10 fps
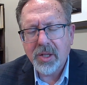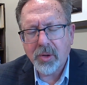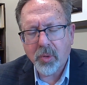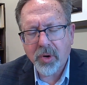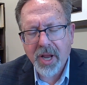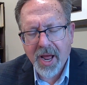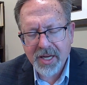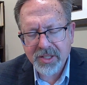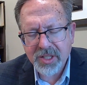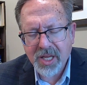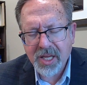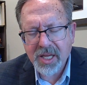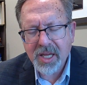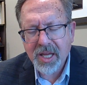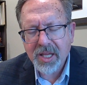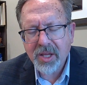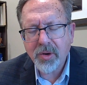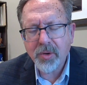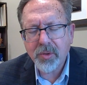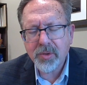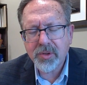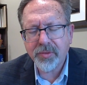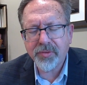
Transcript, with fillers: Lord, asking you to